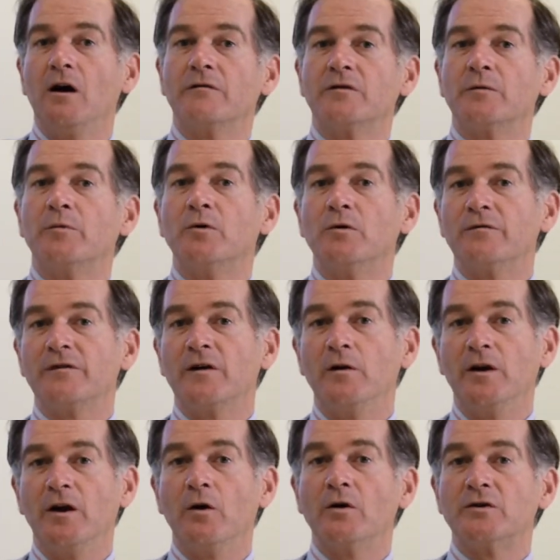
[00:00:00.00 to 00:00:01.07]
of the
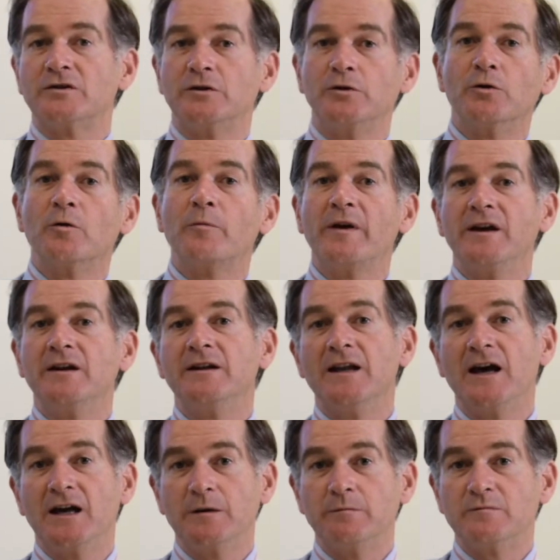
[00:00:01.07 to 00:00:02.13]
portfolio onto European
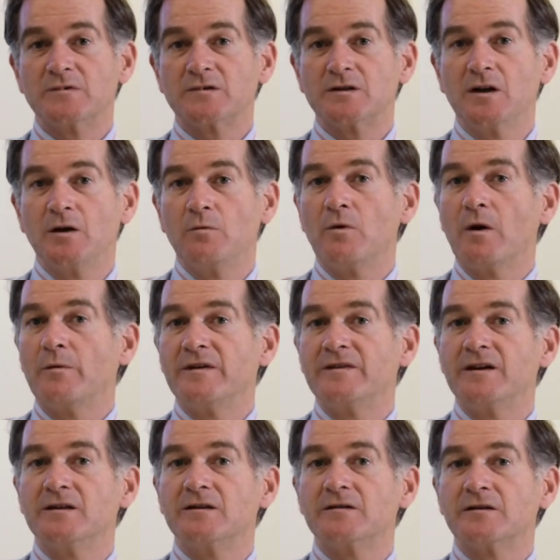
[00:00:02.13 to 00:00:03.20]
names, where we
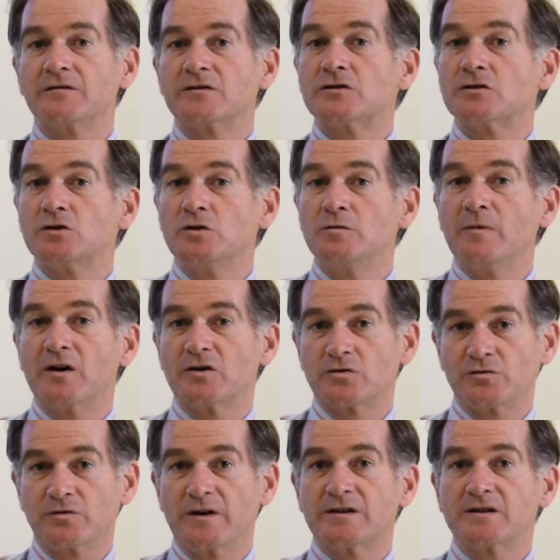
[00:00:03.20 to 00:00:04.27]
think that there is too much
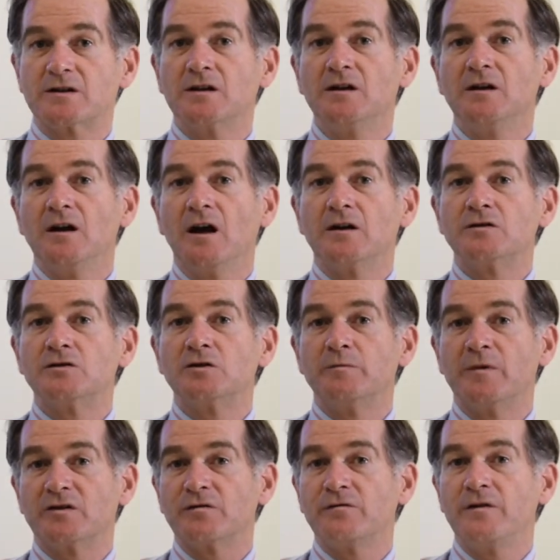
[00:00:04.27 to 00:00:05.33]
risk and too
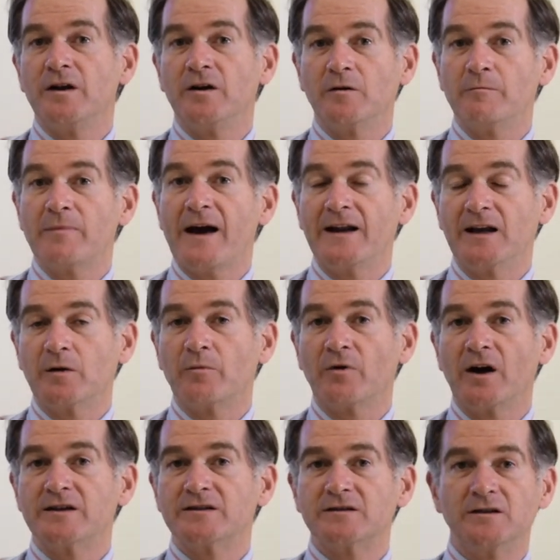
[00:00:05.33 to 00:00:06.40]
much fear and panic
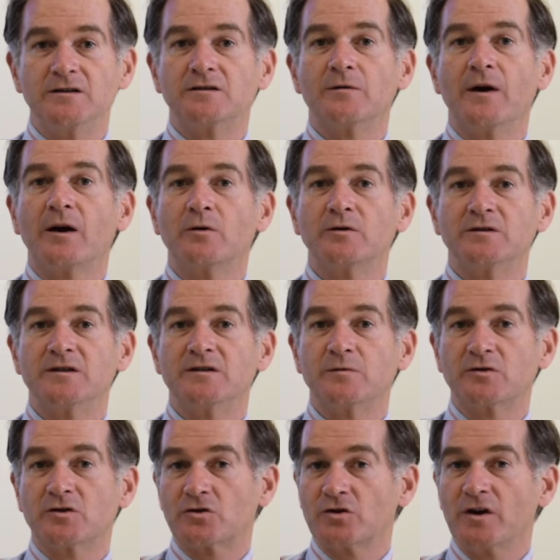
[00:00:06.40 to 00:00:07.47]
priced into equities,
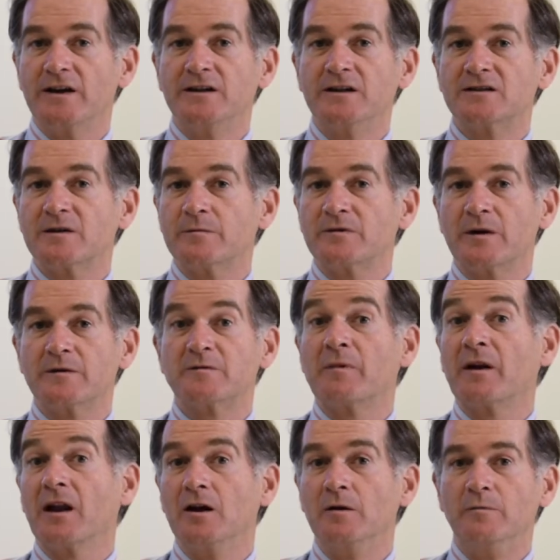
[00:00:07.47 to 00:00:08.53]
which are trading sometimes
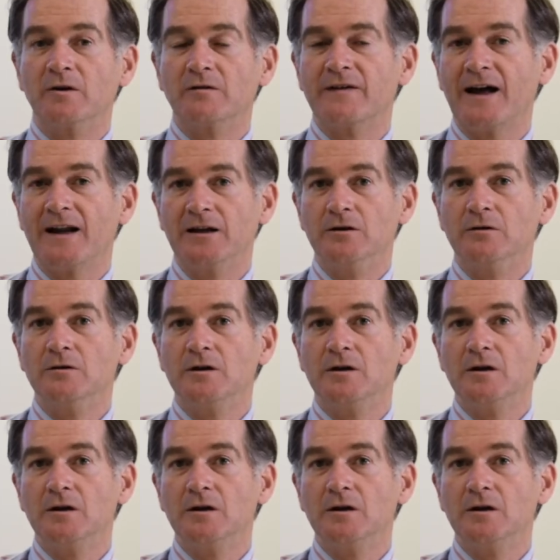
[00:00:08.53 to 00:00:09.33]
below book value.